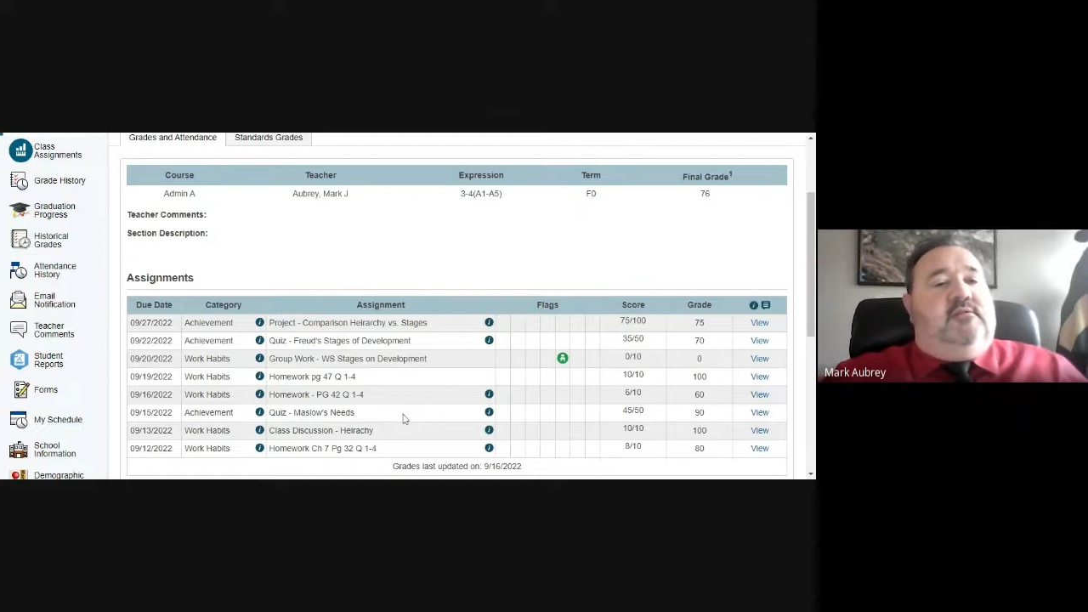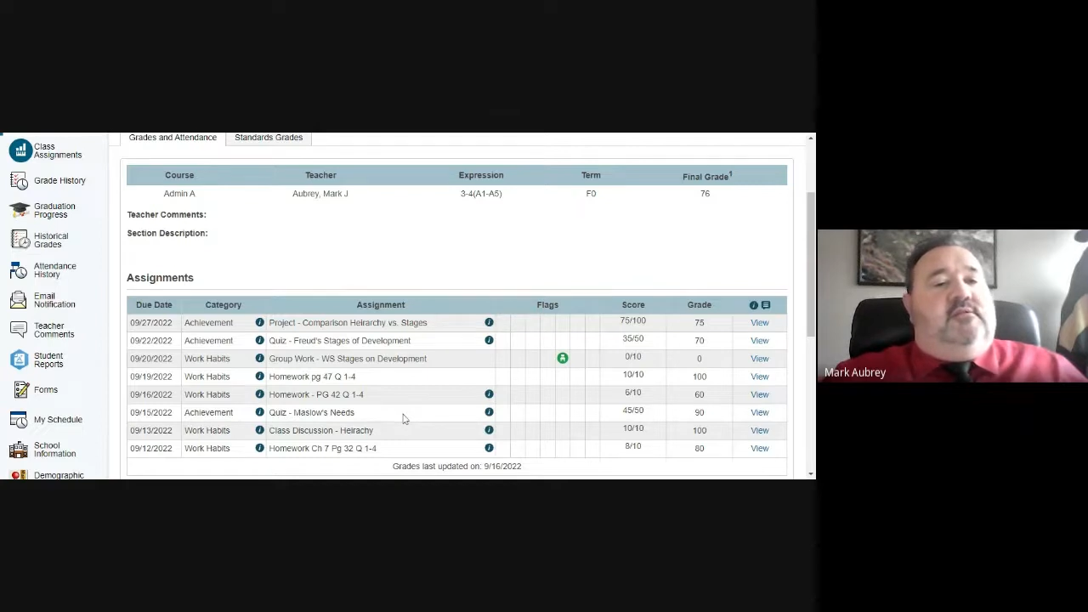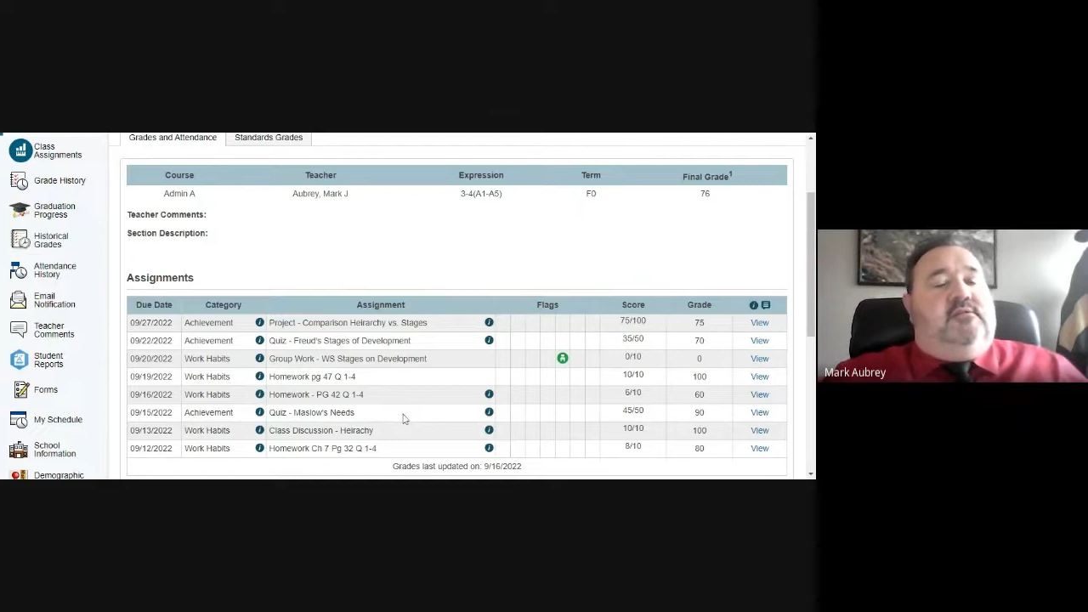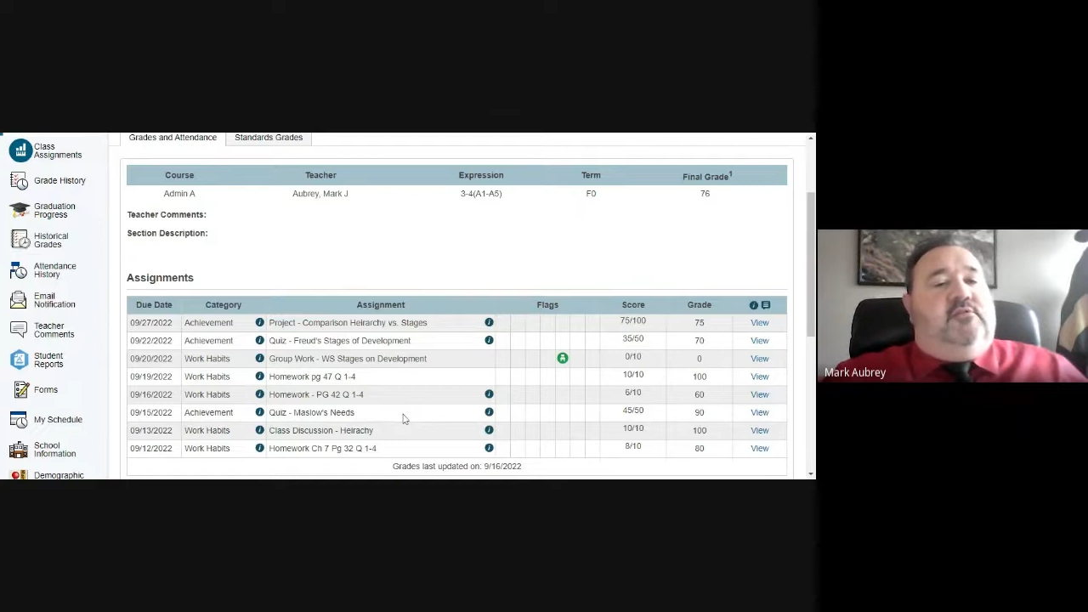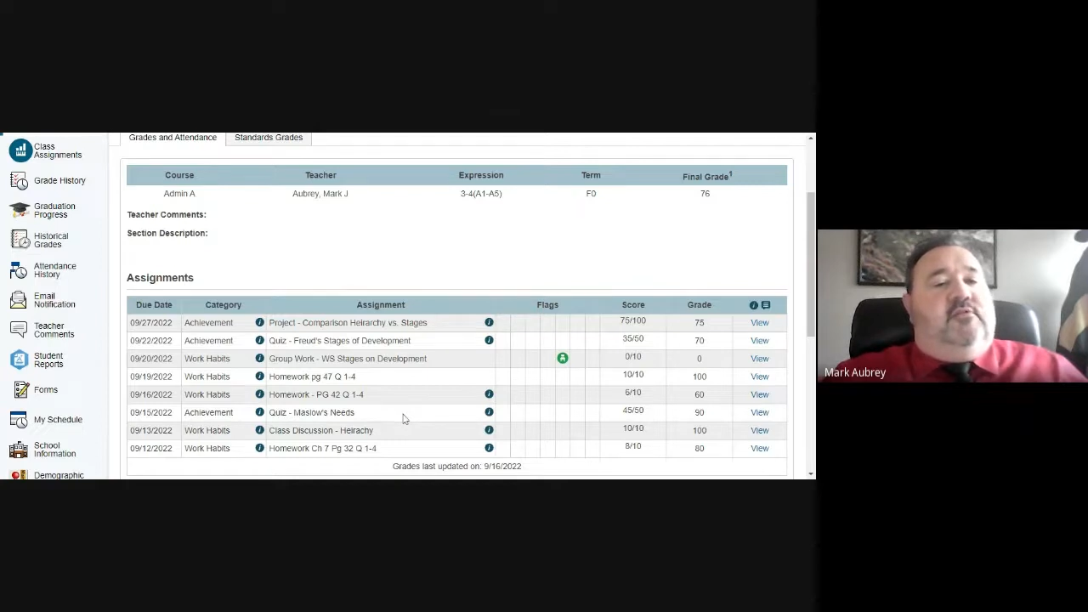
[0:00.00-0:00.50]

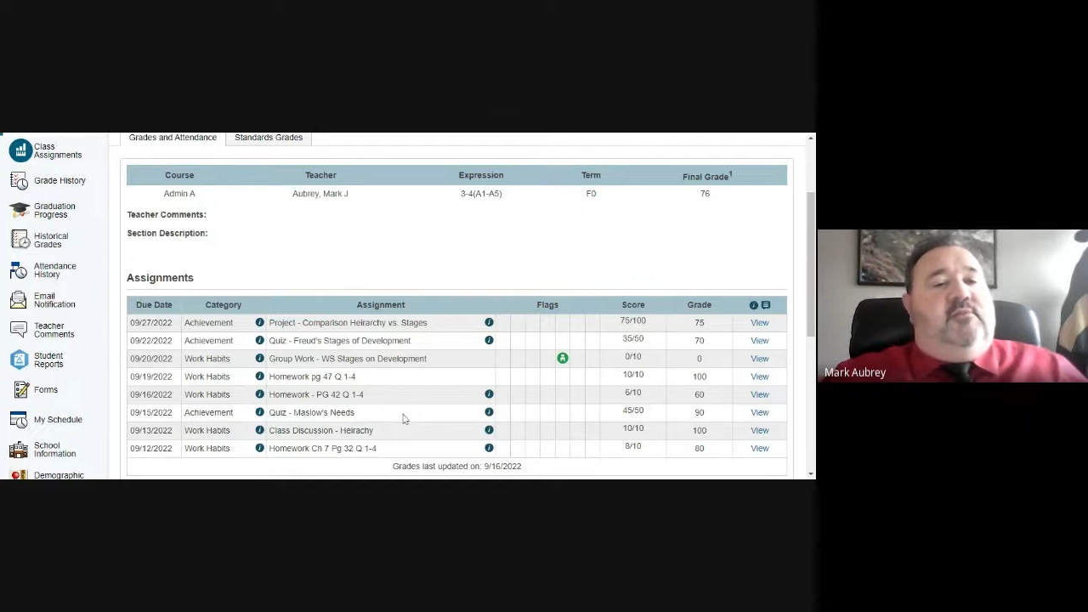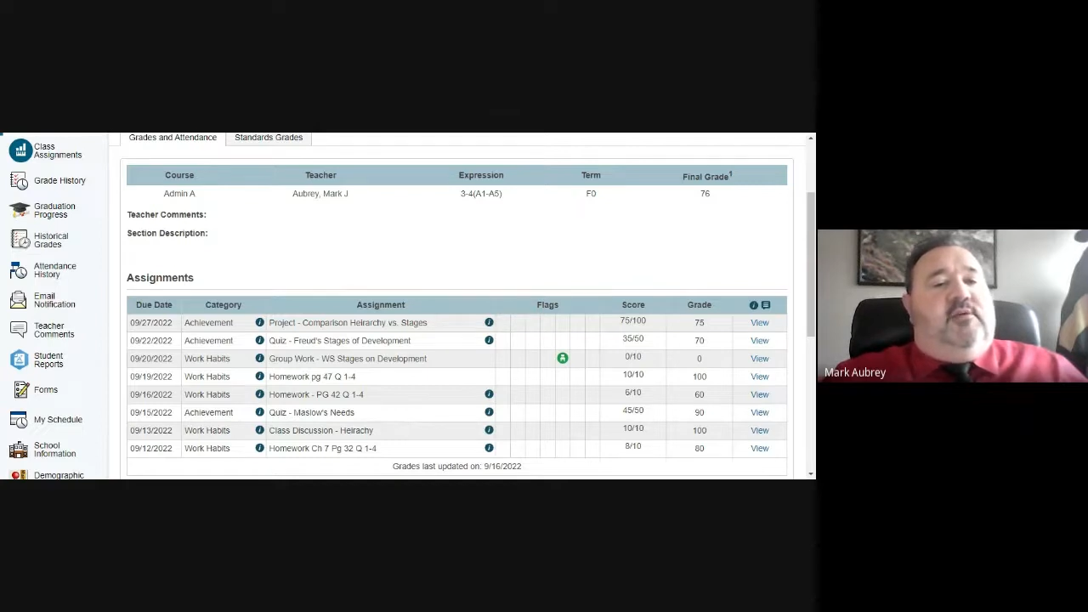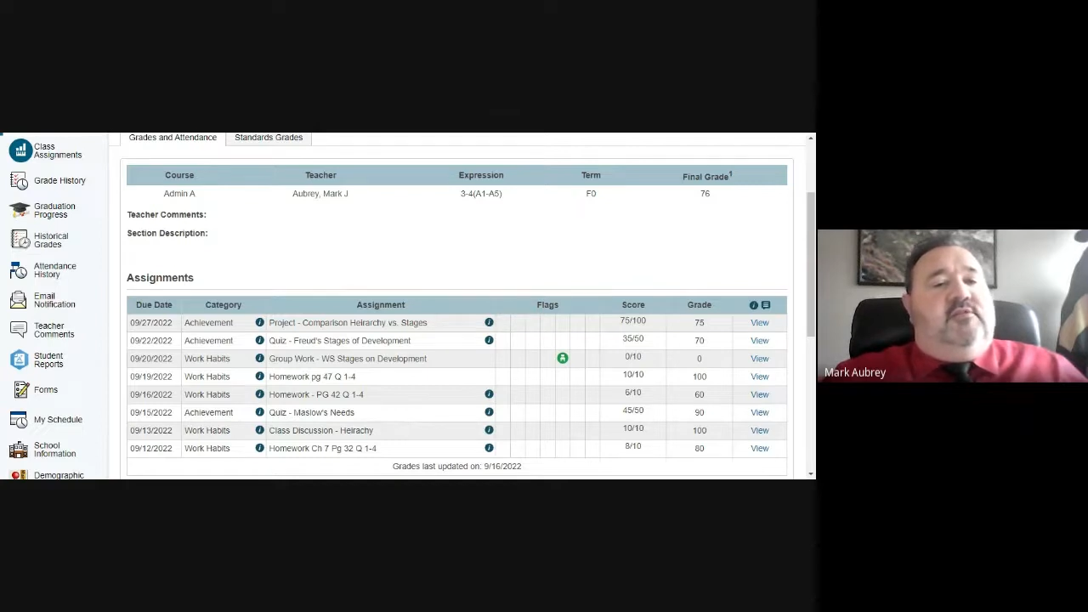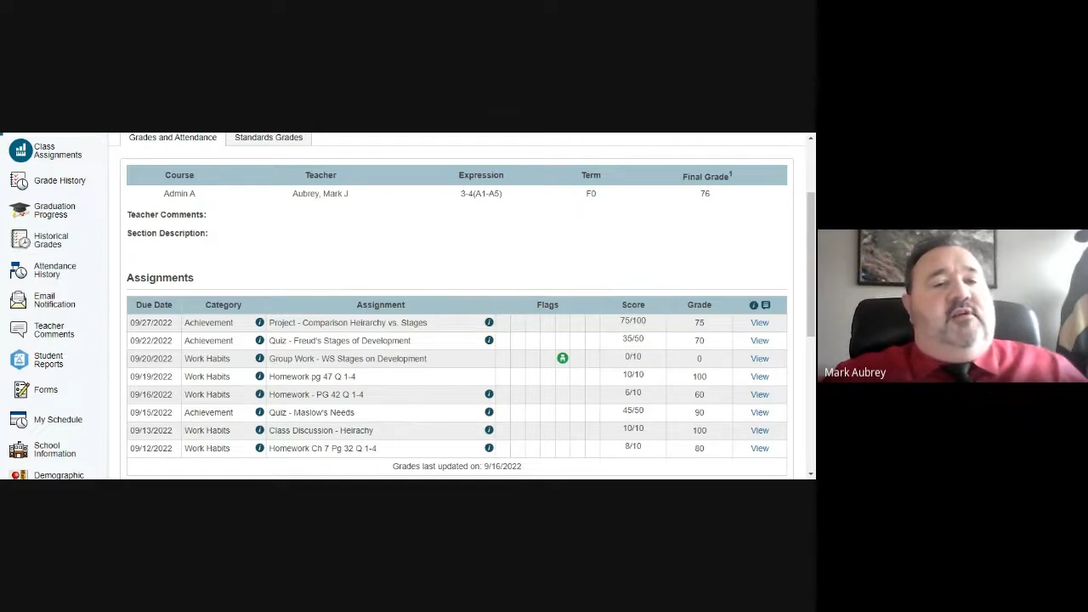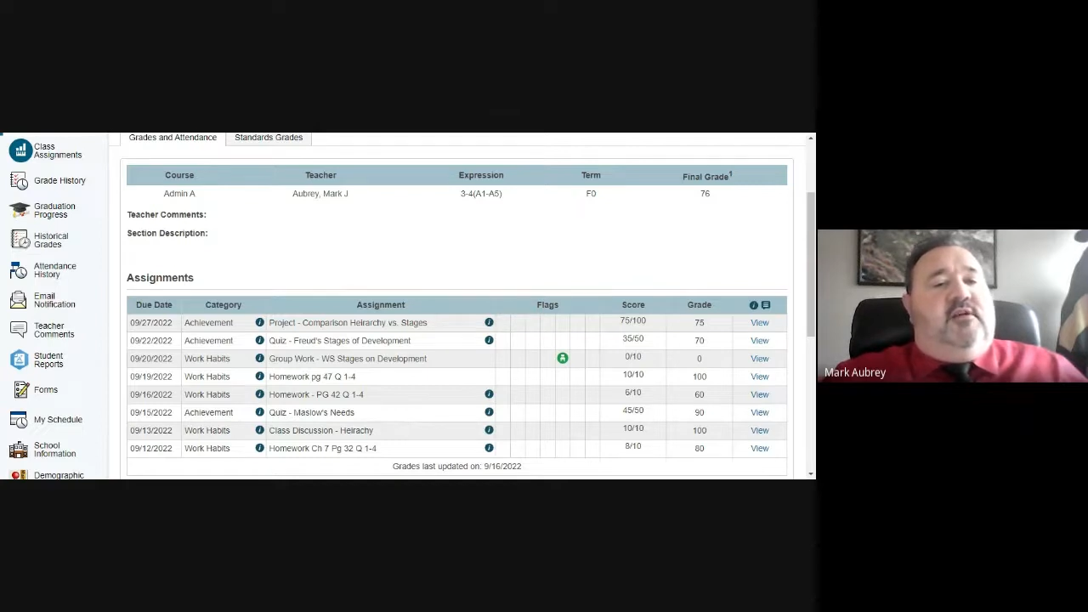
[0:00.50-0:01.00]
Cookie
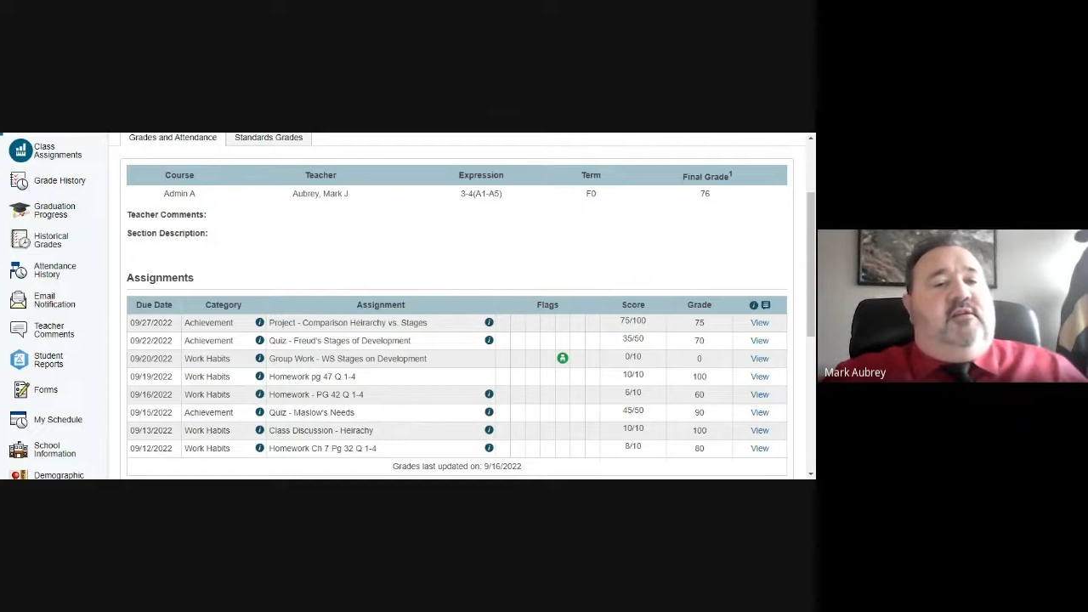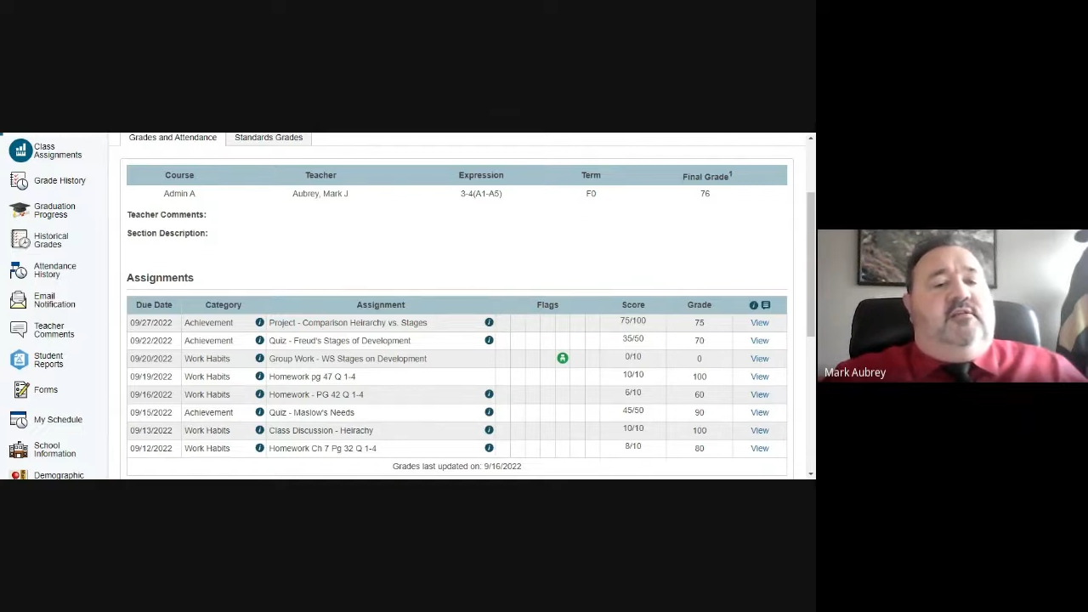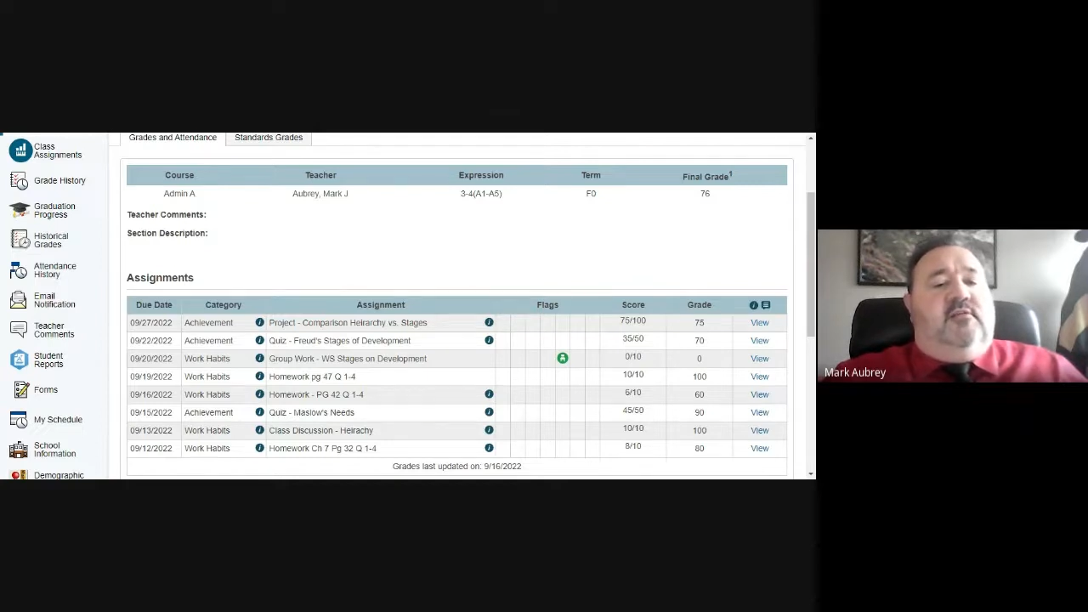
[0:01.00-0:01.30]
Monster got a little